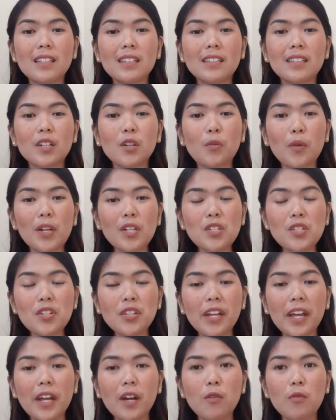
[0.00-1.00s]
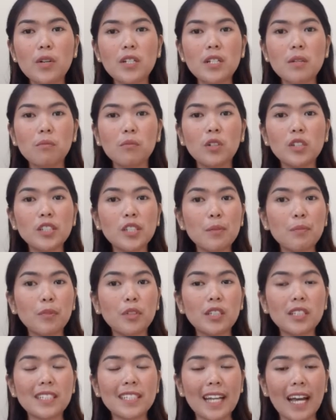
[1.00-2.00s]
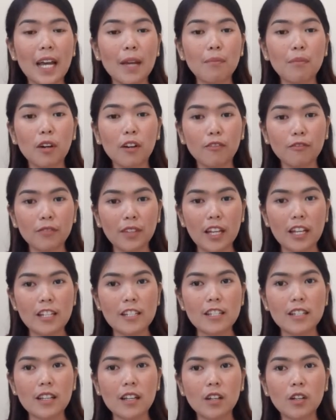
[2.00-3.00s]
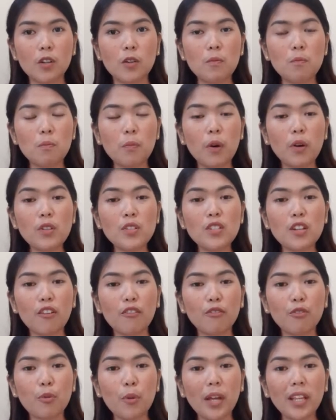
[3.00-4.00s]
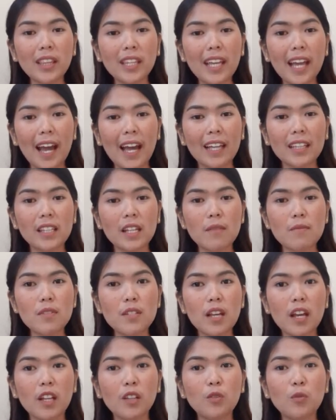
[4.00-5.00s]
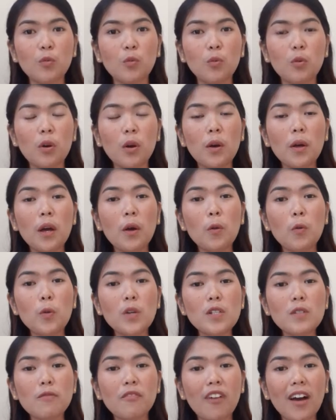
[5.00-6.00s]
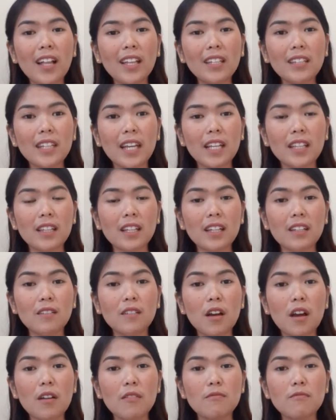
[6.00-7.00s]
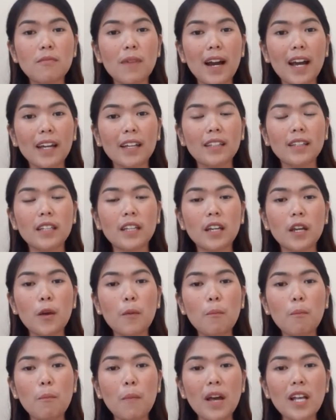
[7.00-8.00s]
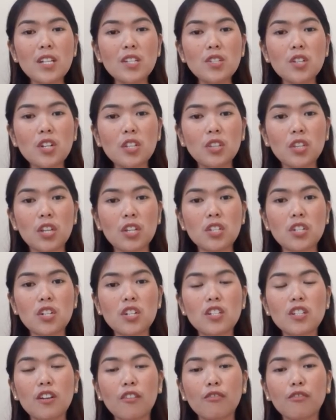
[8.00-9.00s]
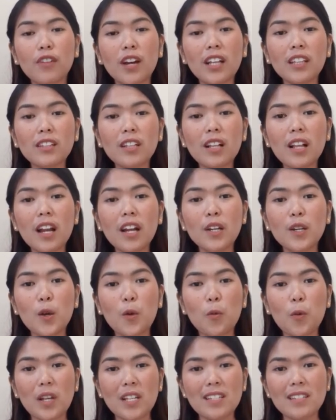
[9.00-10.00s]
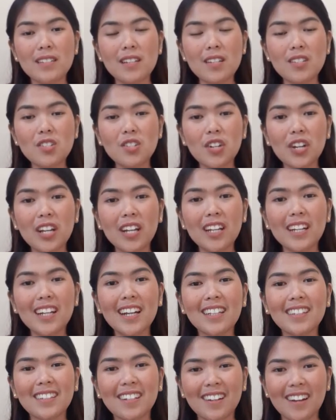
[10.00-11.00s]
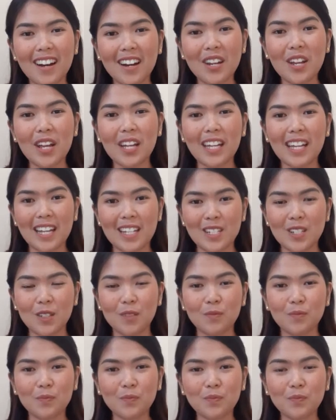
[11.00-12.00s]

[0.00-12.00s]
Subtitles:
The questionnaire was a multiple type of test composed of 20 items and was validated by the master teachers of Candelaria West District, Candelaria, Quezon.